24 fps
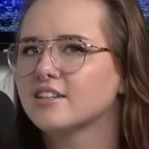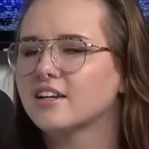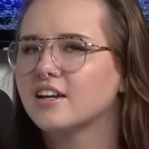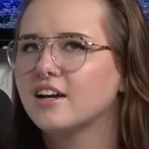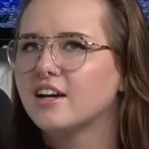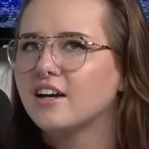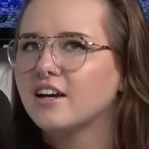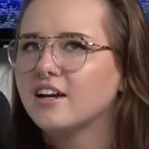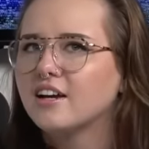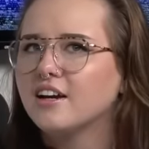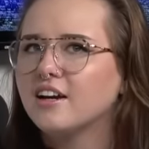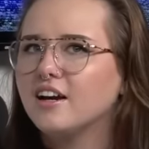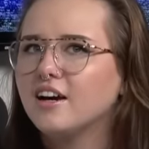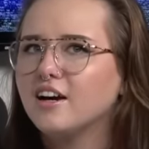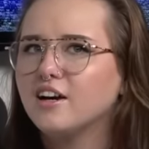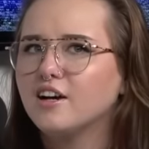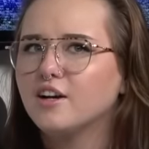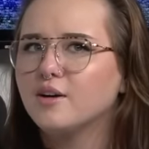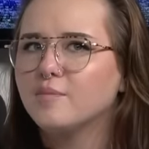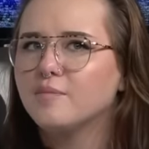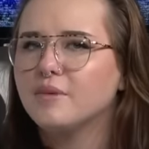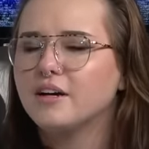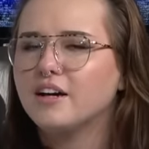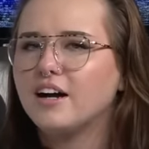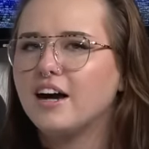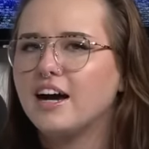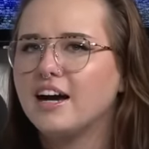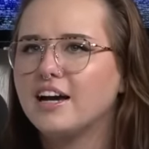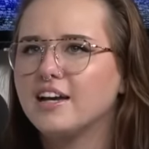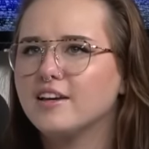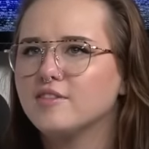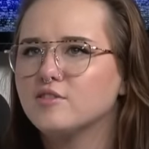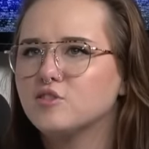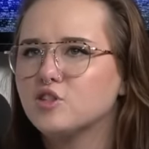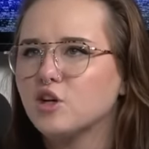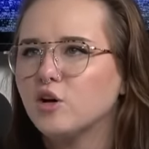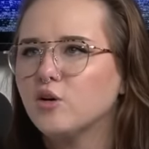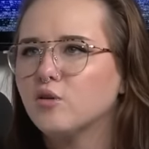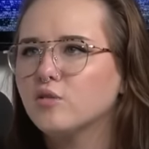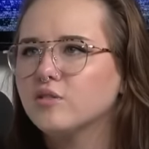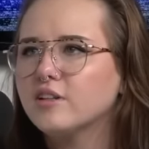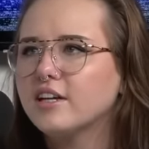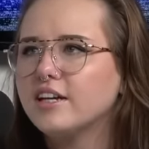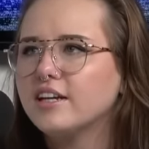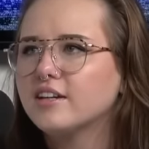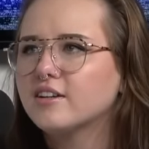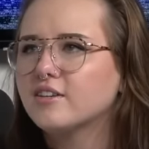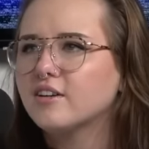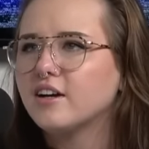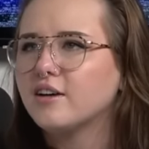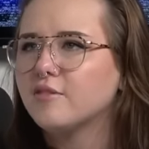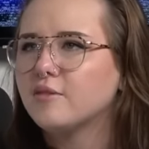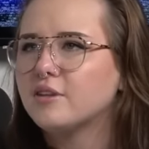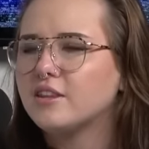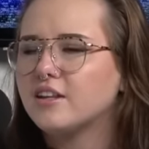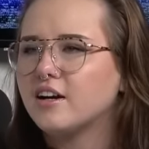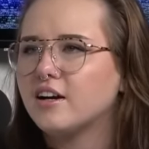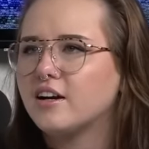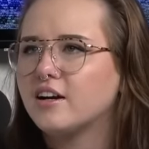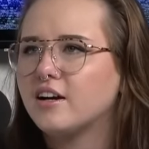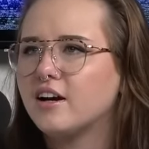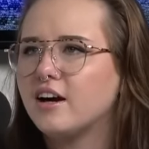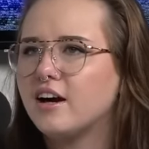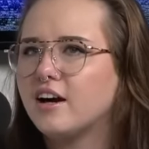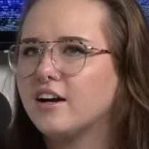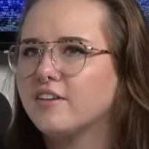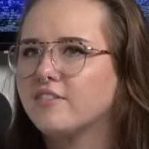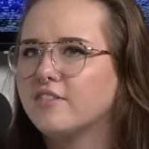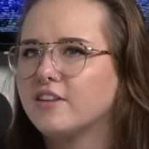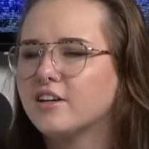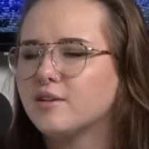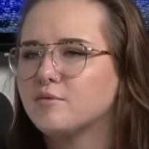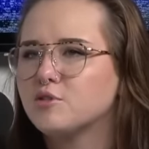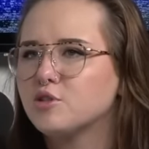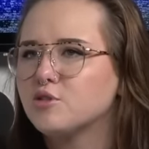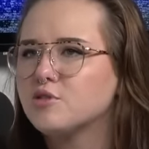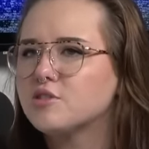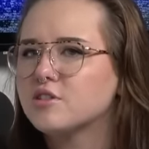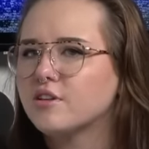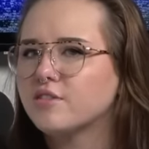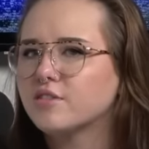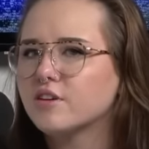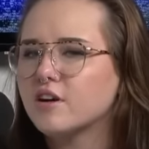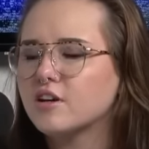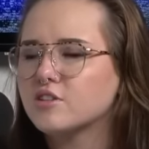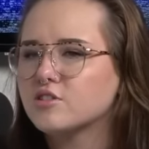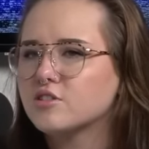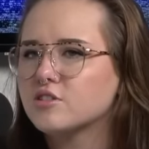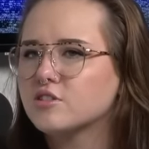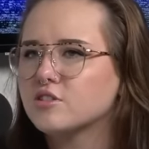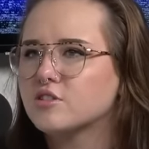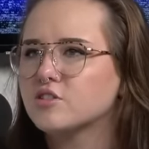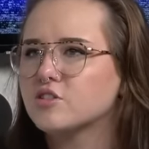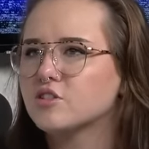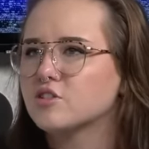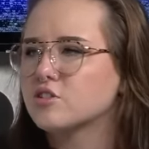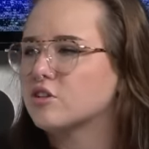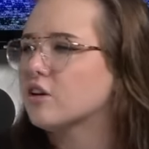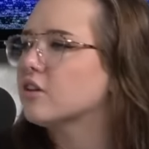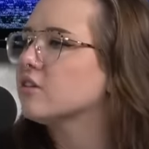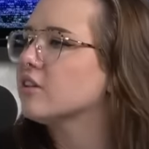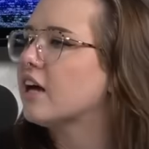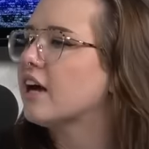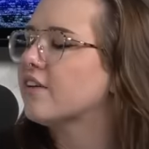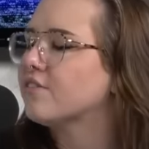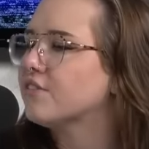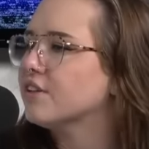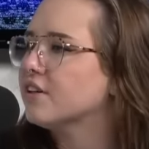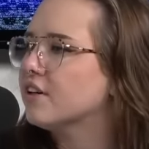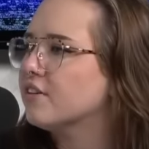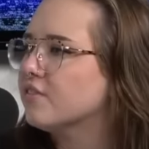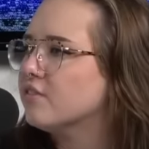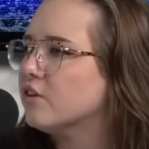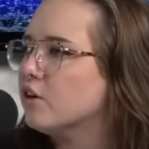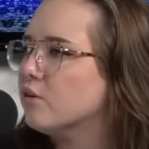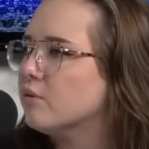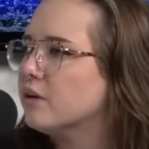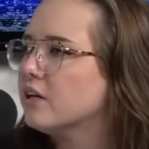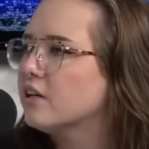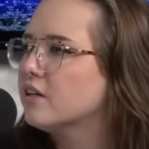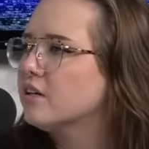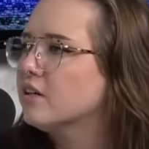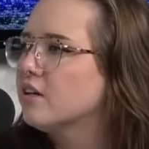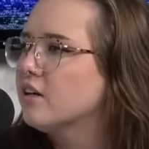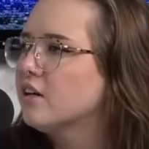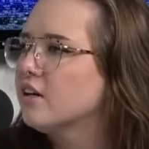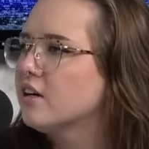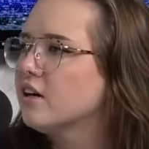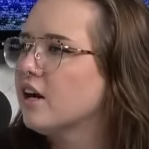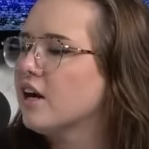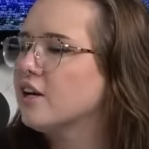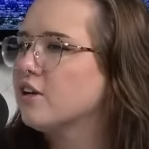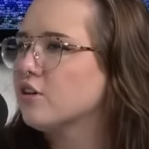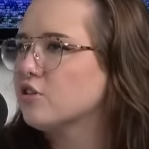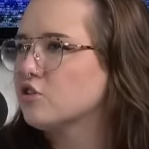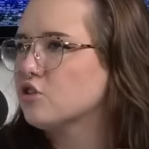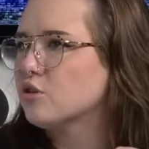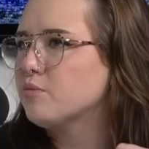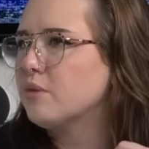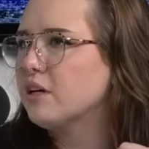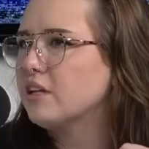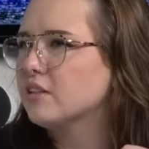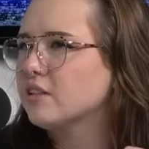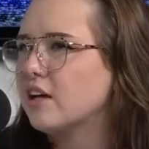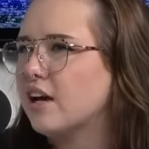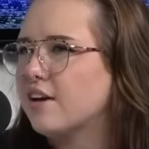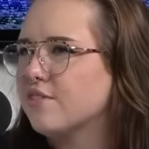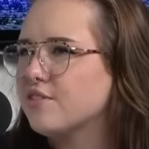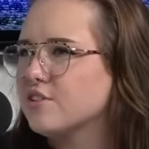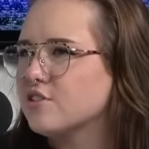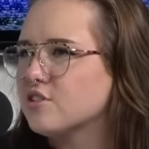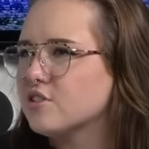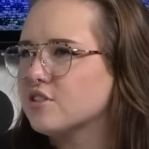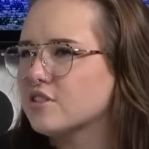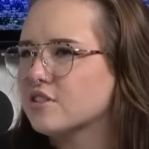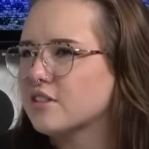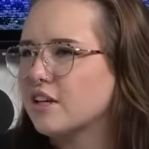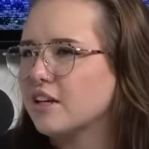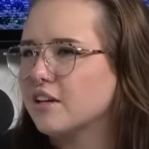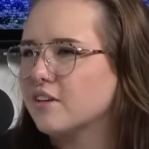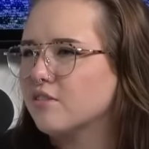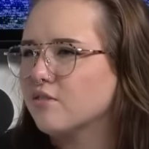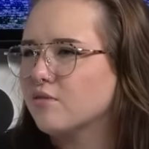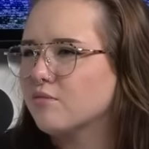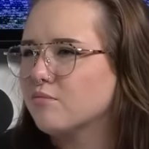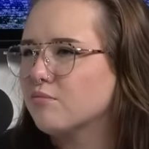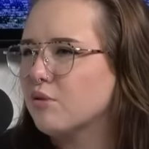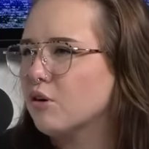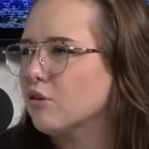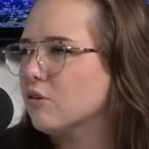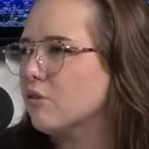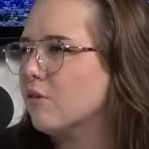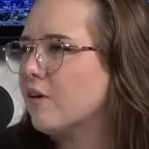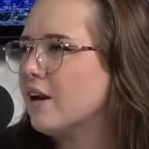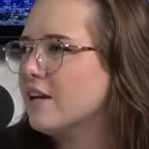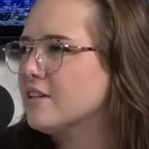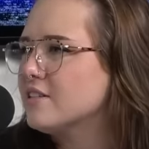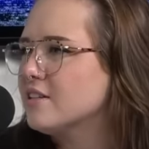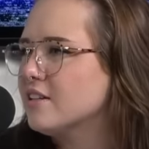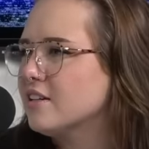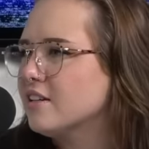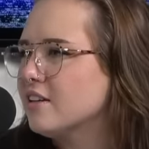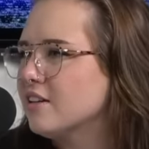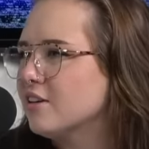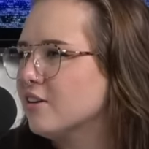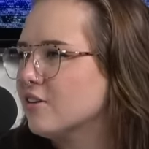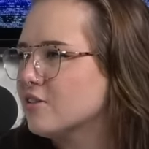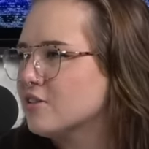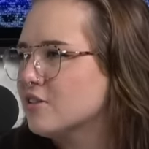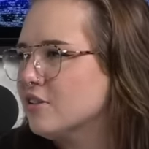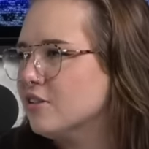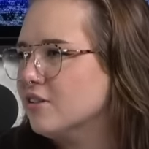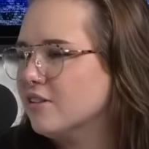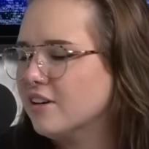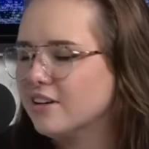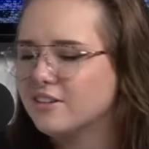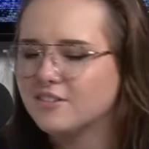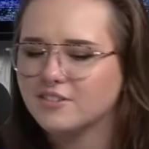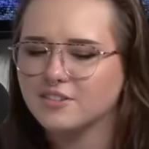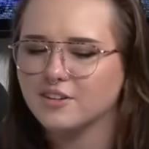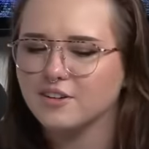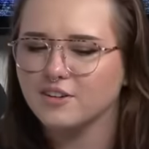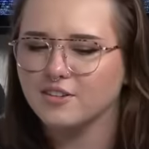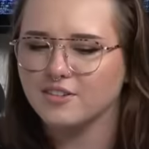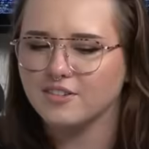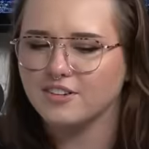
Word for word: Yeah. I don't like everything. I think I'm too self-conscious to just start laughing out of nowhere. And also my laugh is just like polarizing. And also I don't know. I